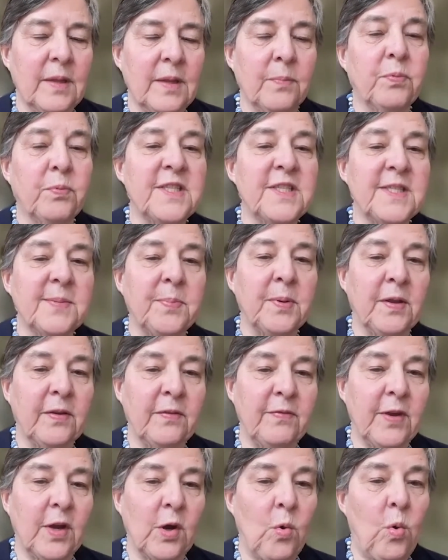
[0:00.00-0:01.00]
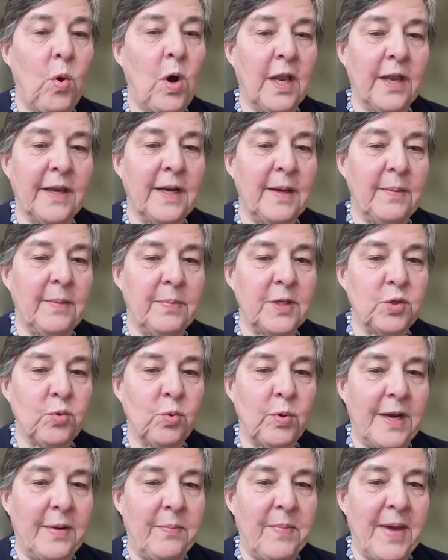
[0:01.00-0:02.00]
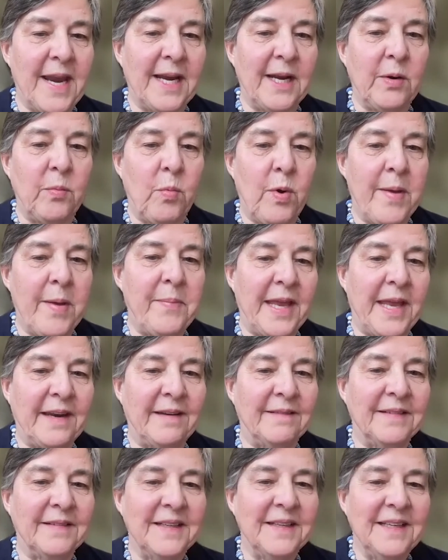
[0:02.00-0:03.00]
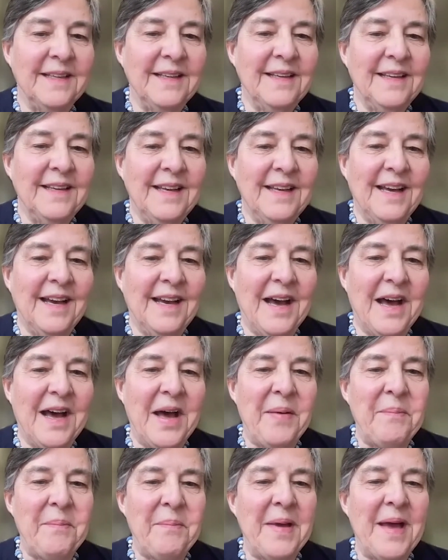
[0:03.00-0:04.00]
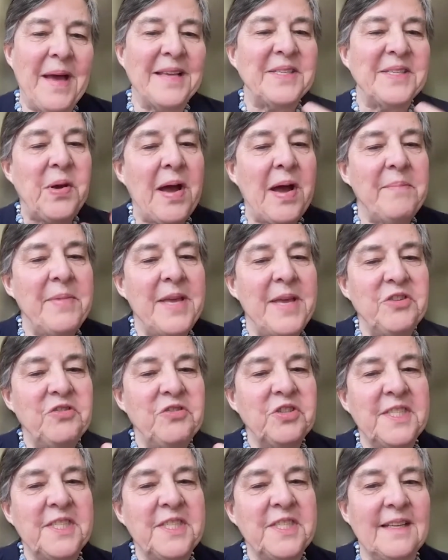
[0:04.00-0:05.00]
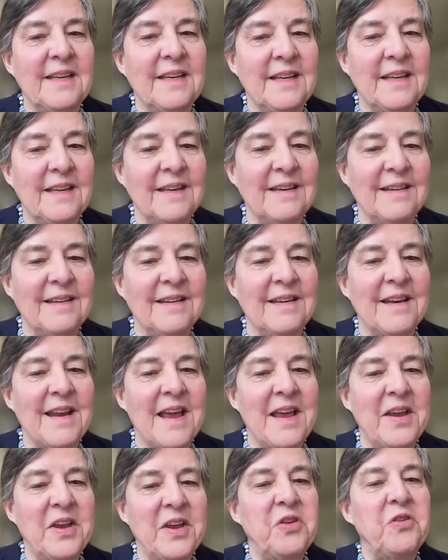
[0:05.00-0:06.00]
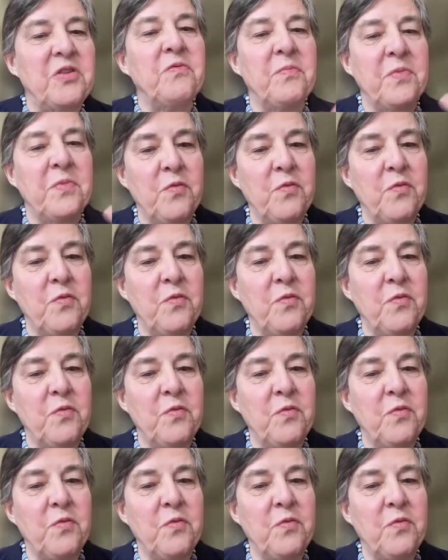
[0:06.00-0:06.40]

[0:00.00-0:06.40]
the principle of equality between men and women. Um, so I'm interested in, you,